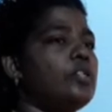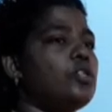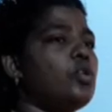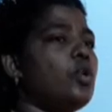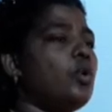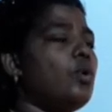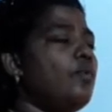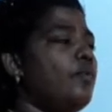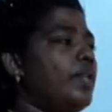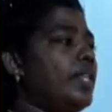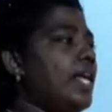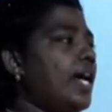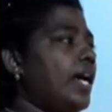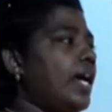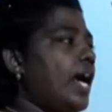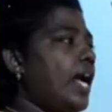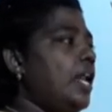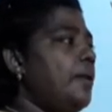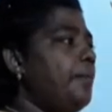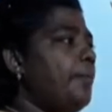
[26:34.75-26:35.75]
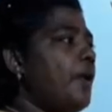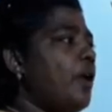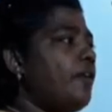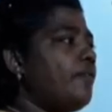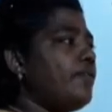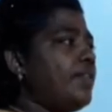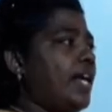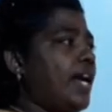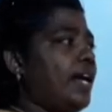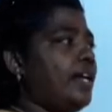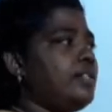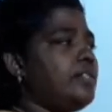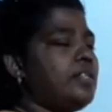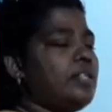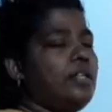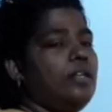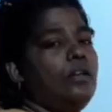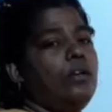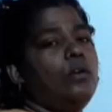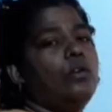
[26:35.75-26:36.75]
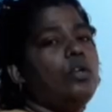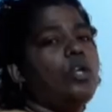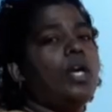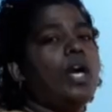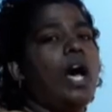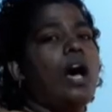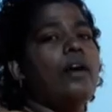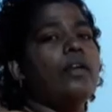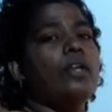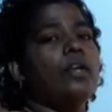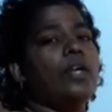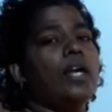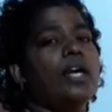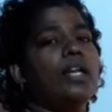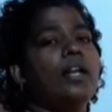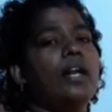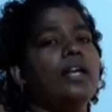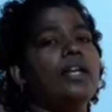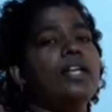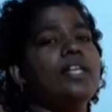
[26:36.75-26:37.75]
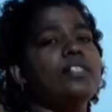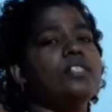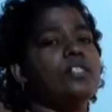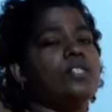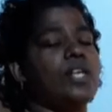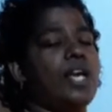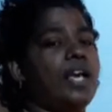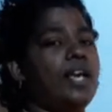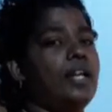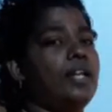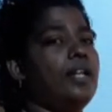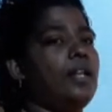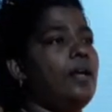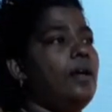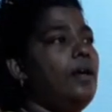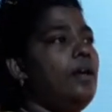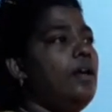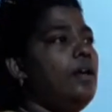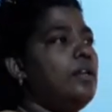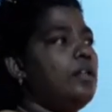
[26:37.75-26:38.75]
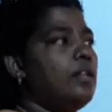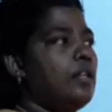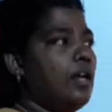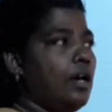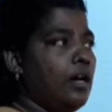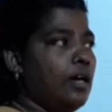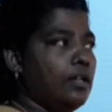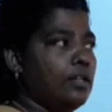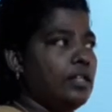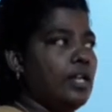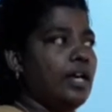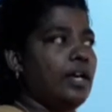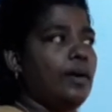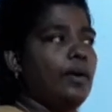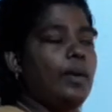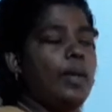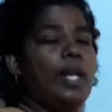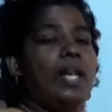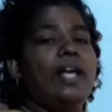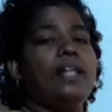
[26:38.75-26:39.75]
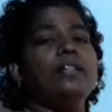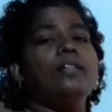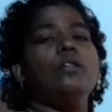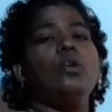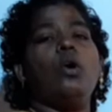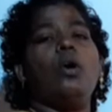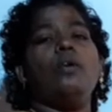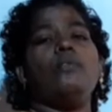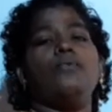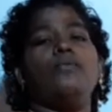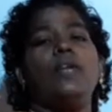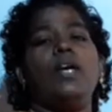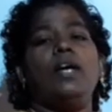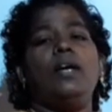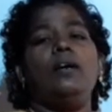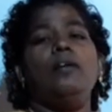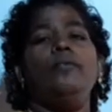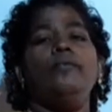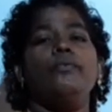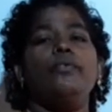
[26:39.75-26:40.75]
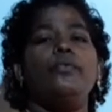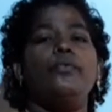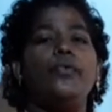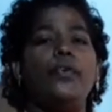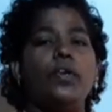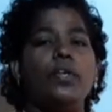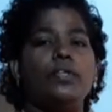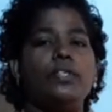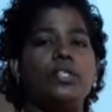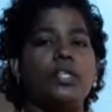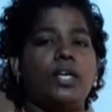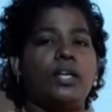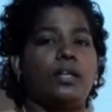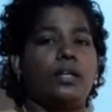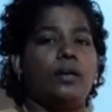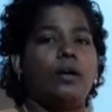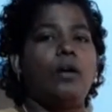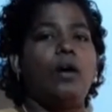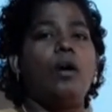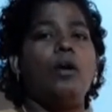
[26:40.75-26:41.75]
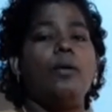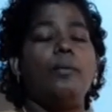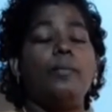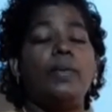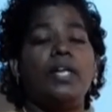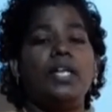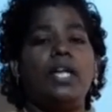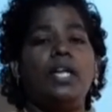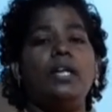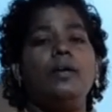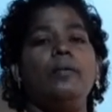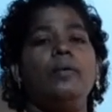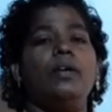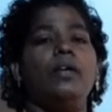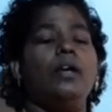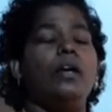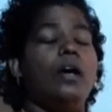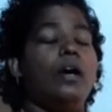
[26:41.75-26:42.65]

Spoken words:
So with the help of that, you can understand the length of the future, how many